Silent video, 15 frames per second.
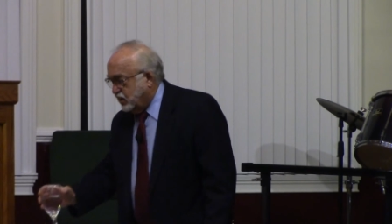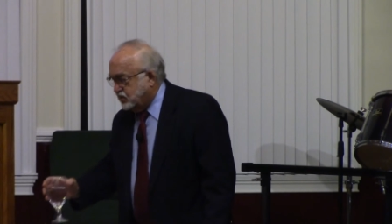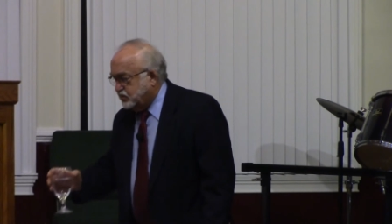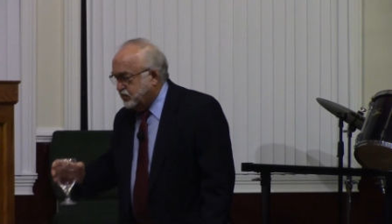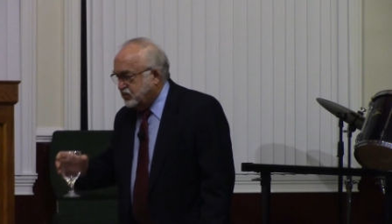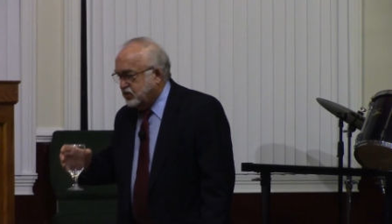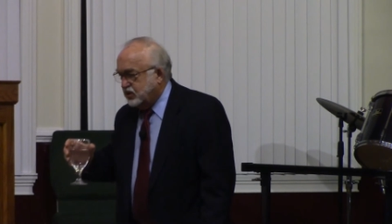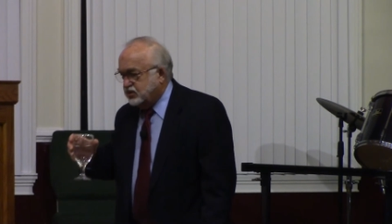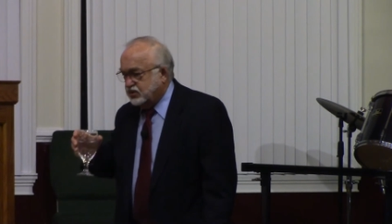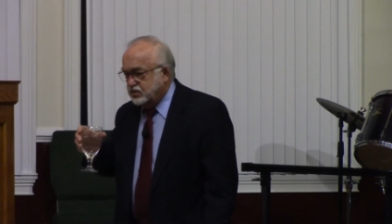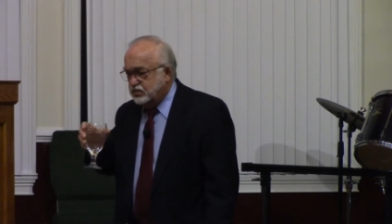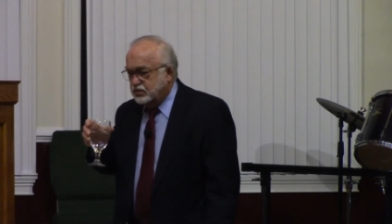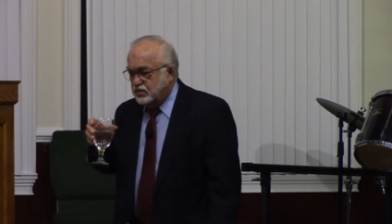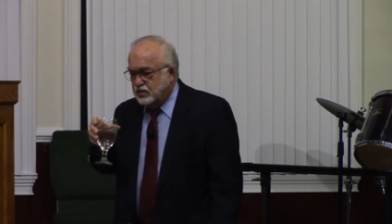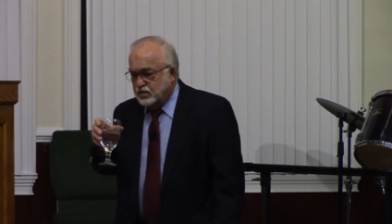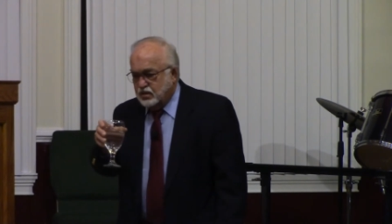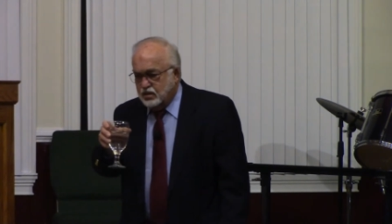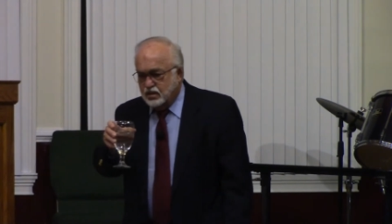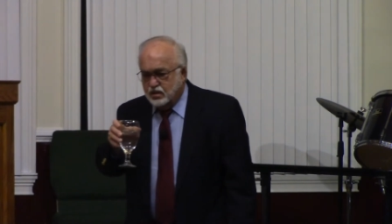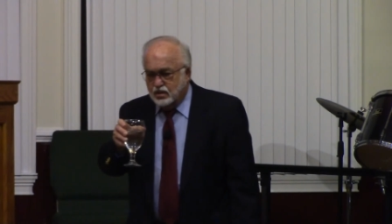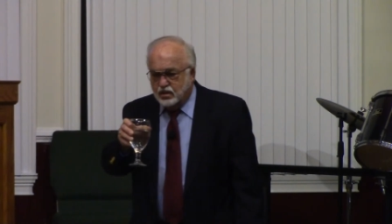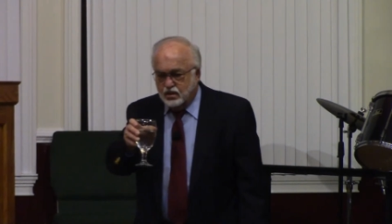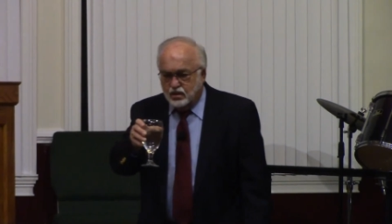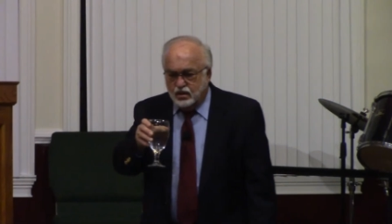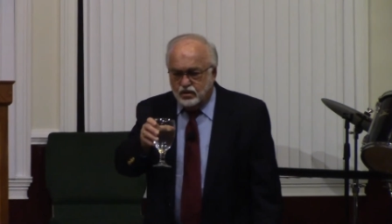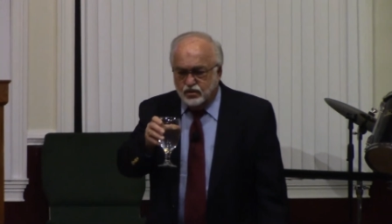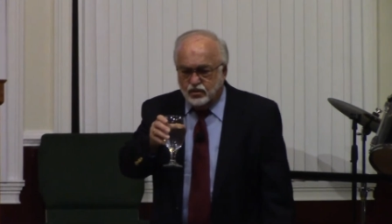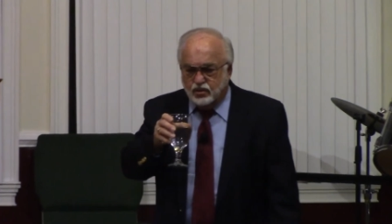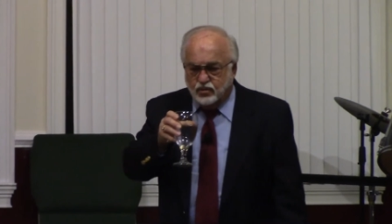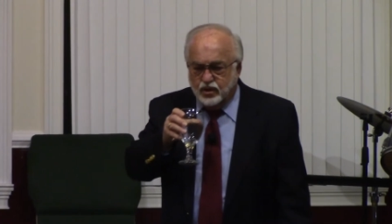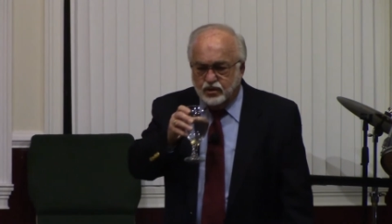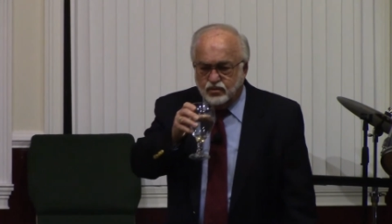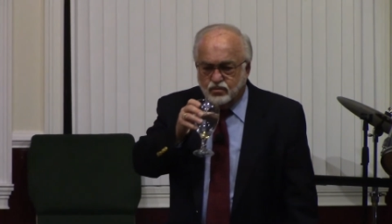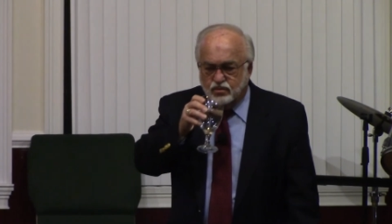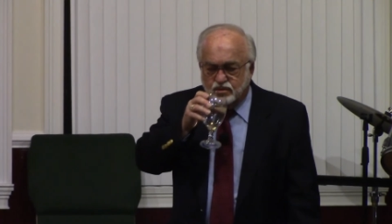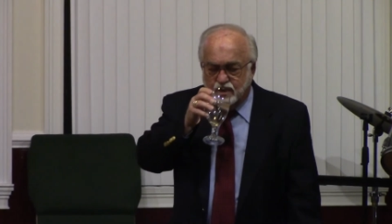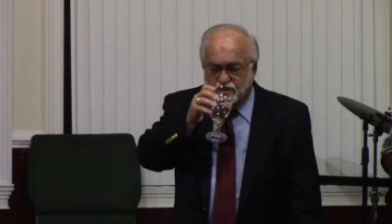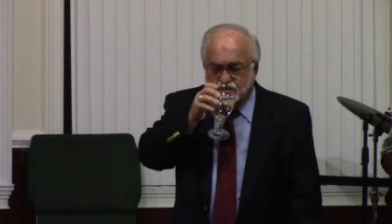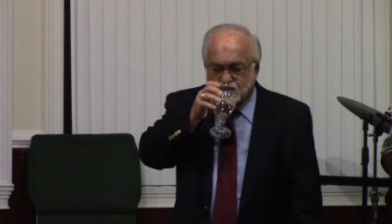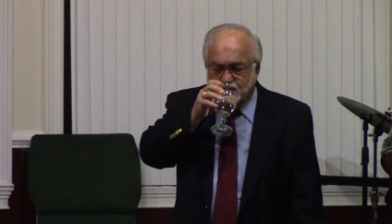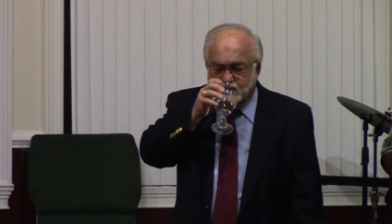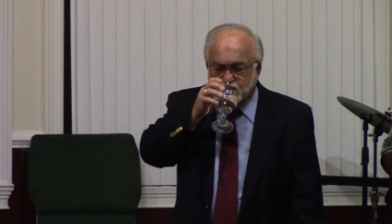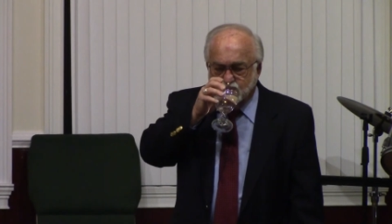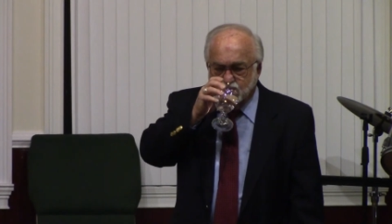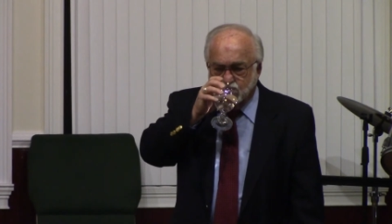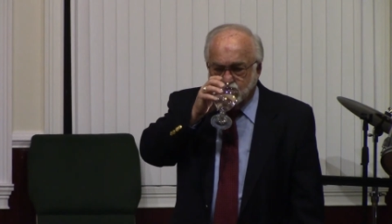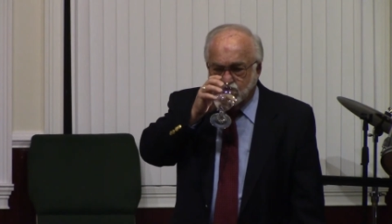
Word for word: exposition in the Greek New Testament.